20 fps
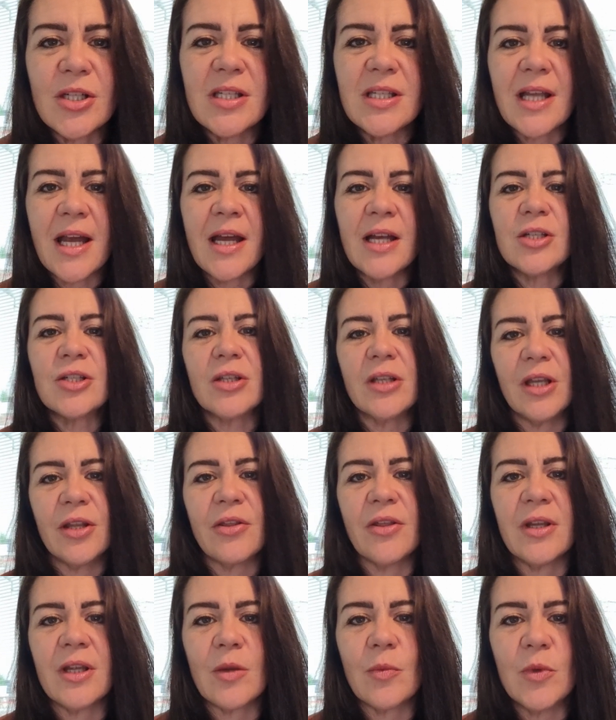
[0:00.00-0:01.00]
just actually
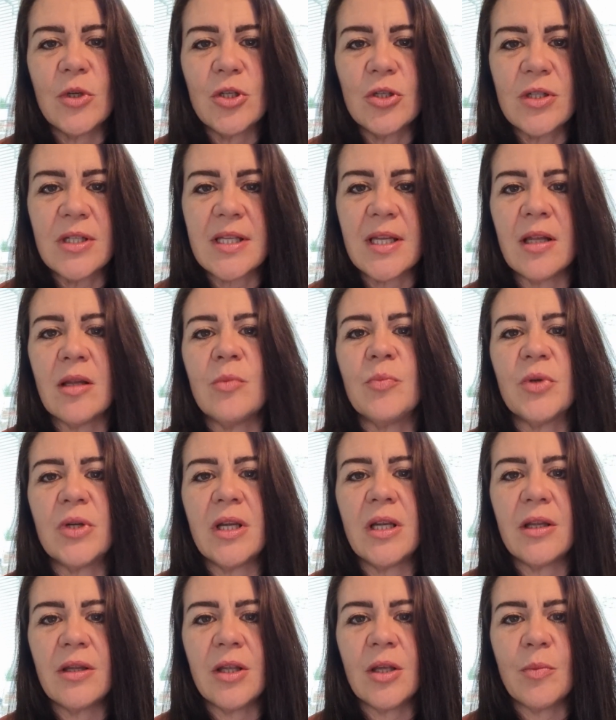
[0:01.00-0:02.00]
think we should
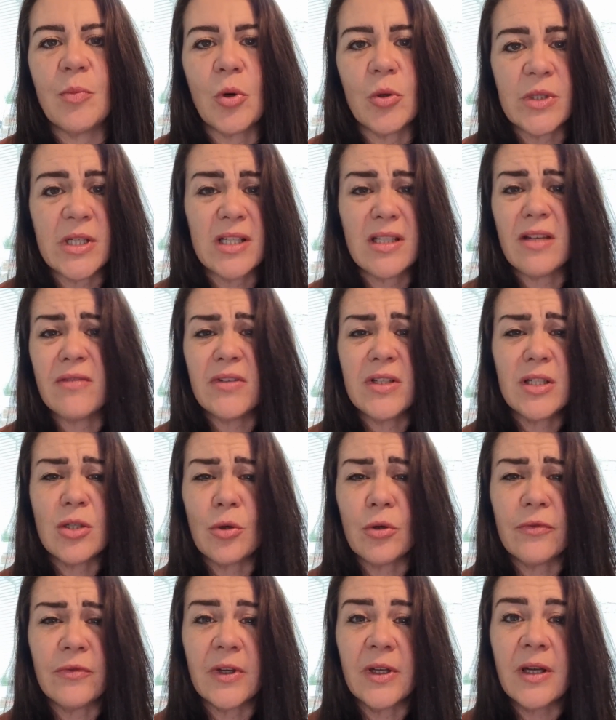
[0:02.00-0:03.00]
celebrate the
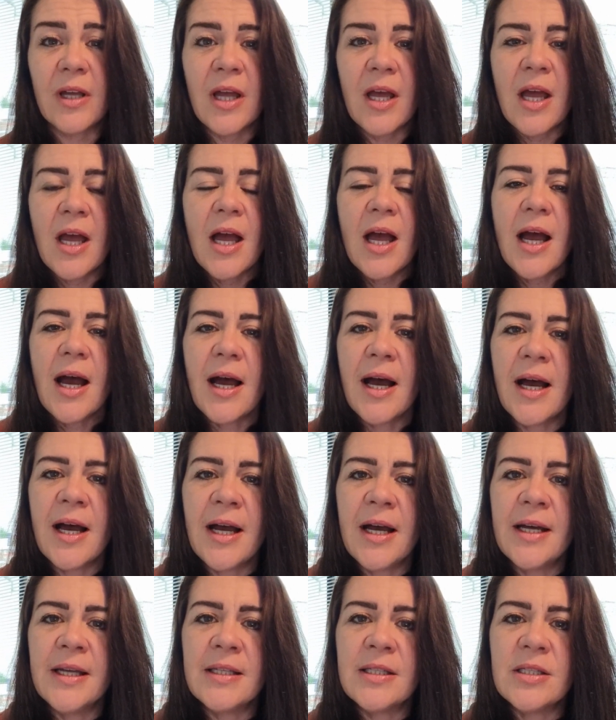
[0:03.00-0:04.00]
positivity of it
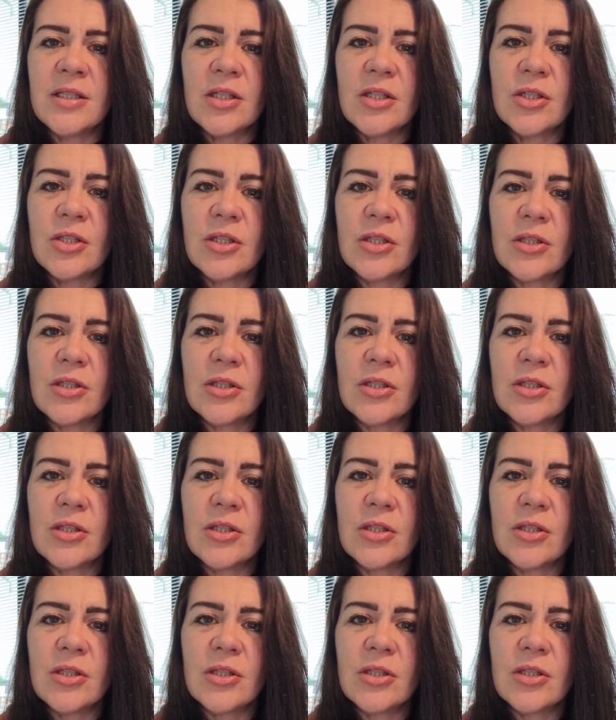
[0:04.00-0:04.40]
and